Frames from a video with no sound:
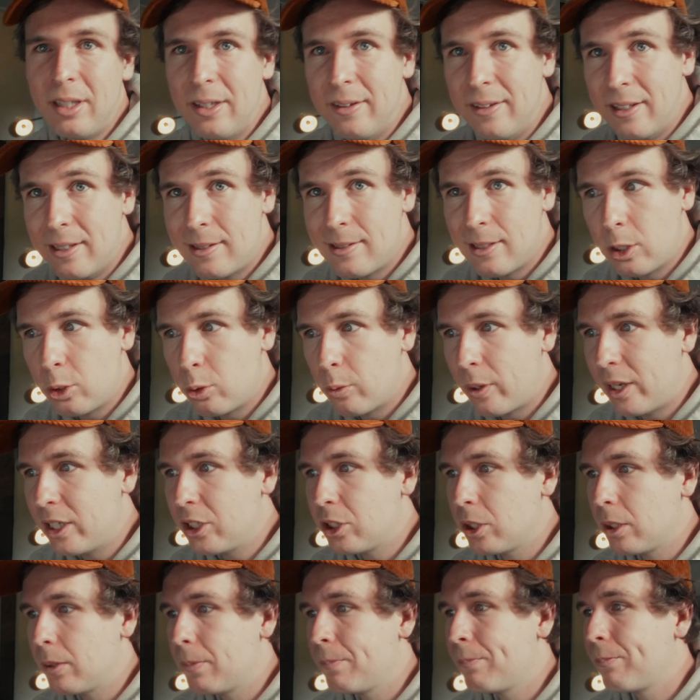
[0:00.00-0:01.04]
in this
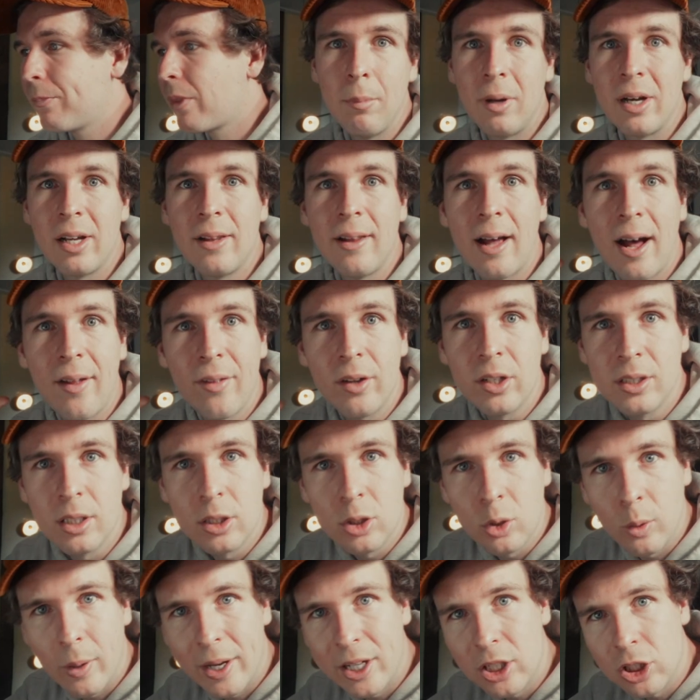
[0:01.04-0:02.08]
situation. But in other
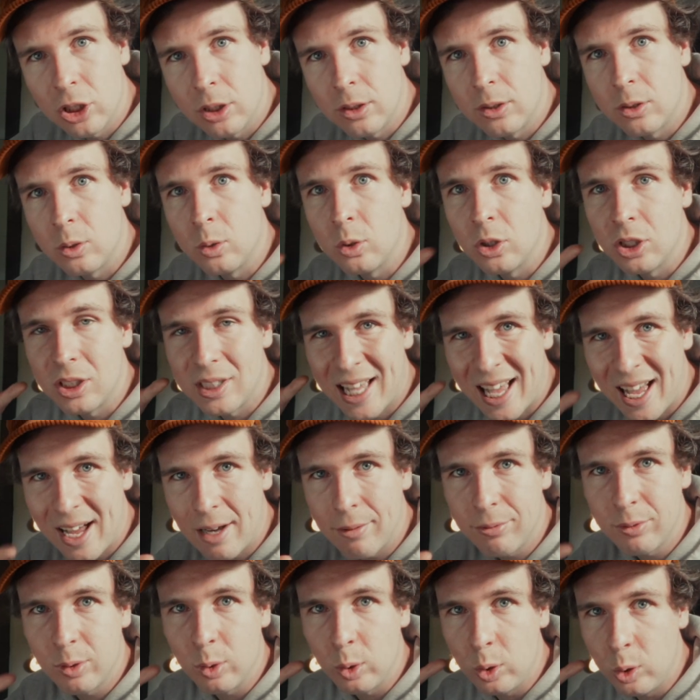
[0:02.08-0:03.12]
situations, you just
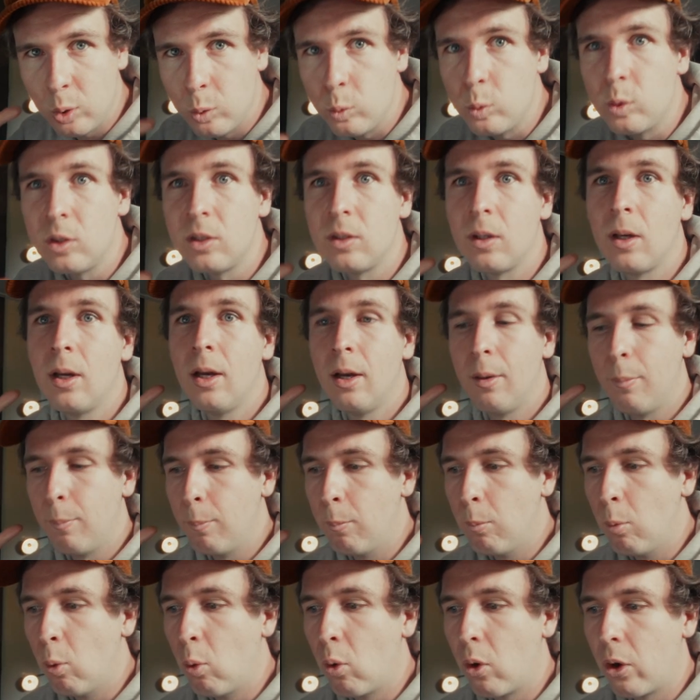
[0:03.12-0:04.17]
have to use
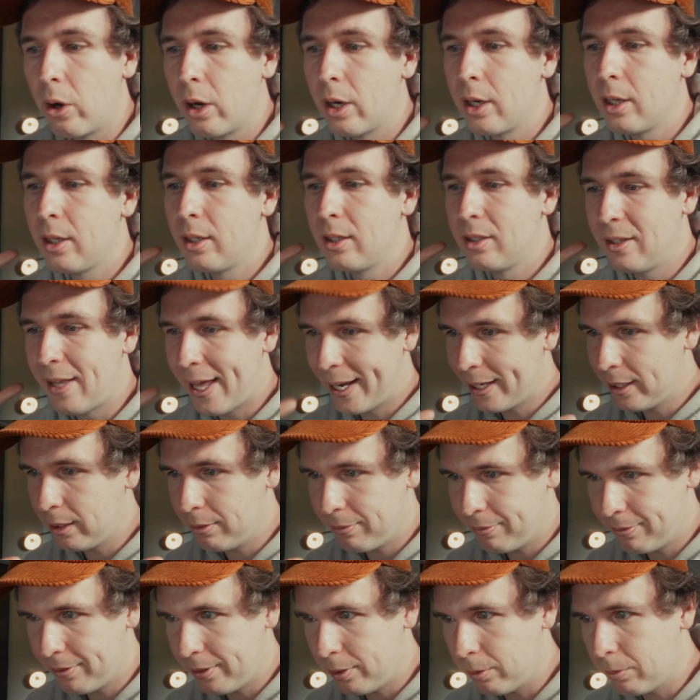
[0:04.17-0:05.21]
more negative
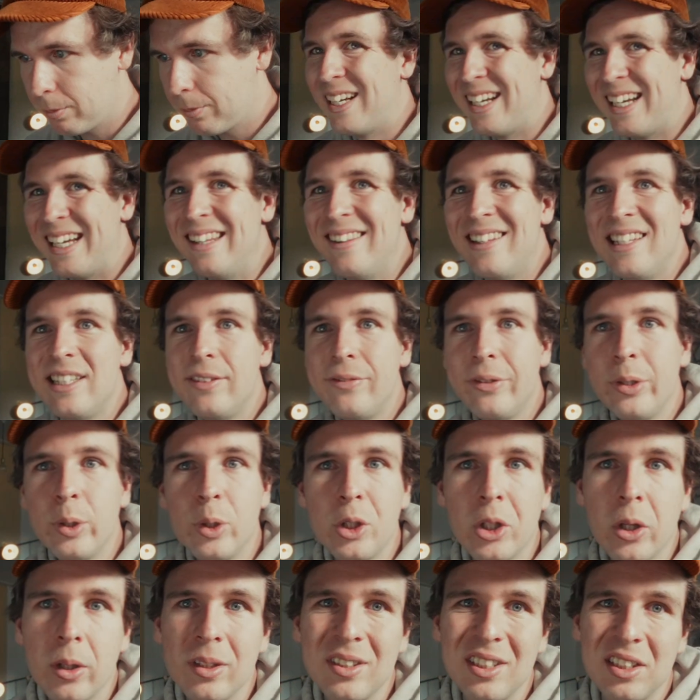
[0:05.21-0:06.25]
fill. In these few
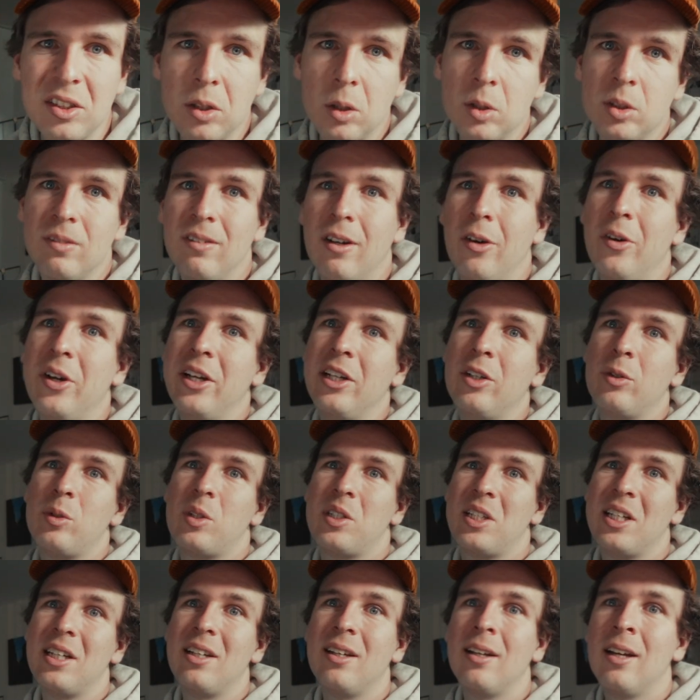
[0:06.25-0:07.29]
shots, it's also very
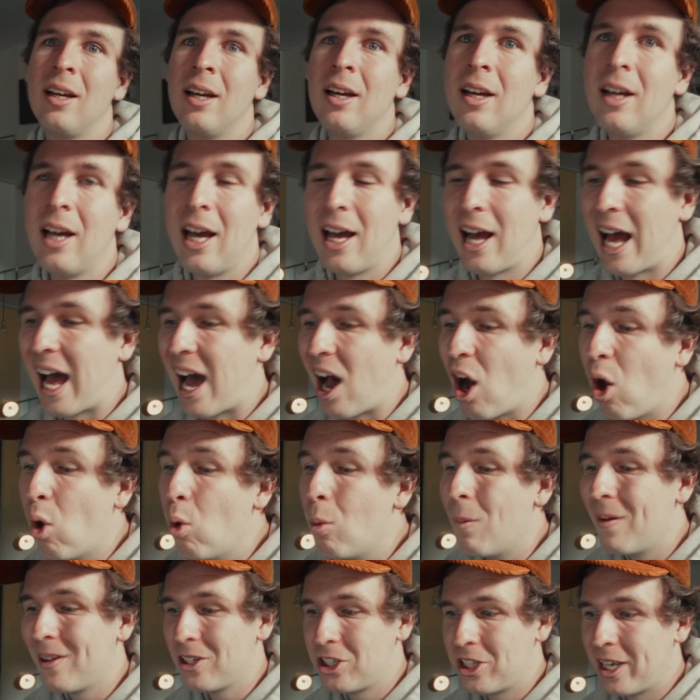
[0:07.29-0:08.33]
interesting how
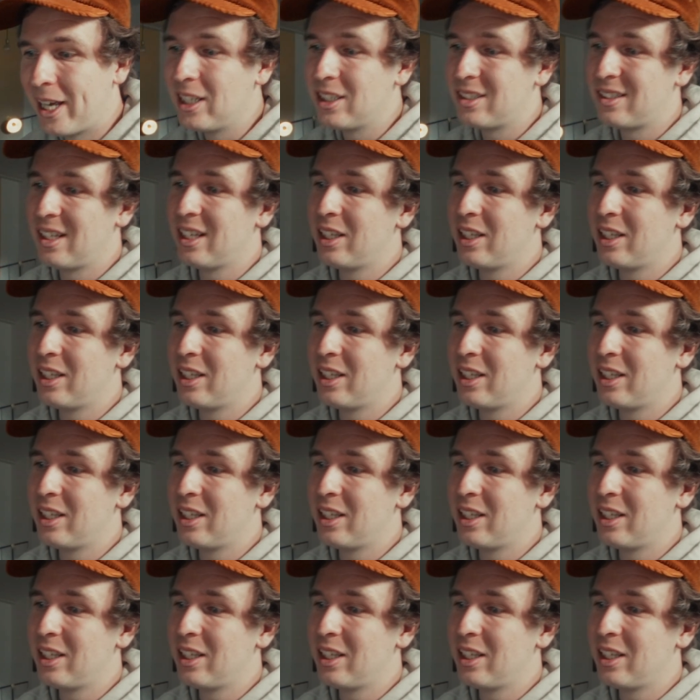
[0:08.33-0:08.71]
much haze they